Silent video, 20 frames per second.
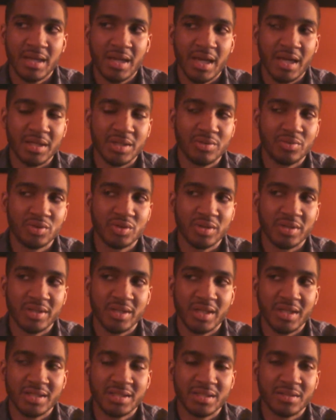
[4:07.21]
And
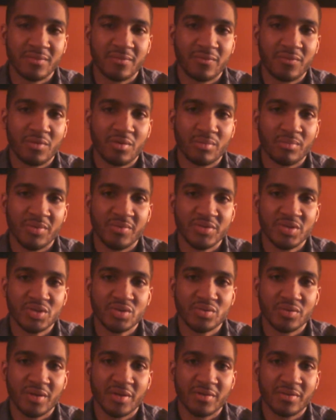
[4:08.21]
usually it's in the form of
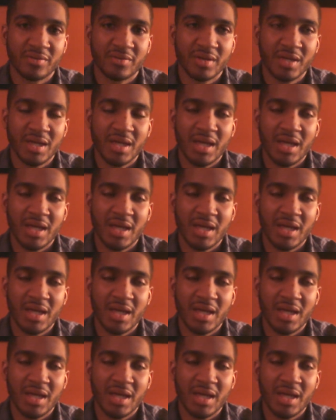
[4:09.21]
strength